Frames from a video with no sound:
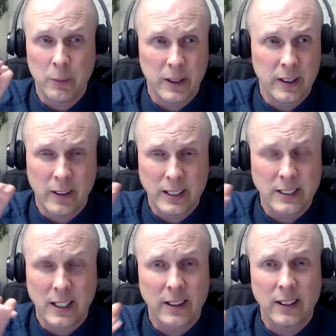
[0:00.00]
But there is
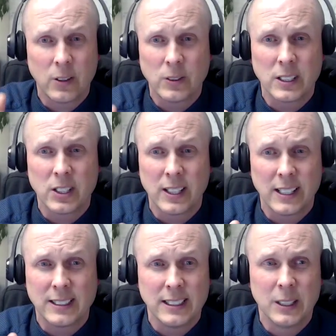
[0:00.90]
no such thing
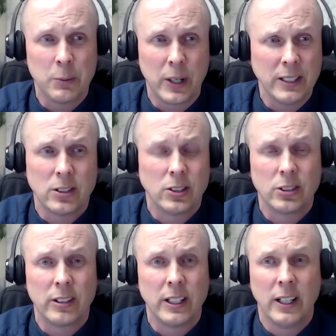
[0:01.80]
as easy brain
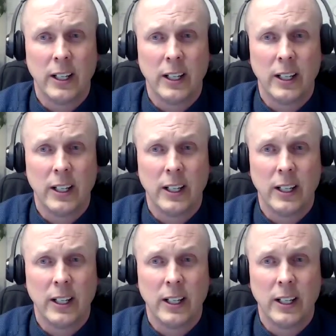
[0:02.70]
surgery.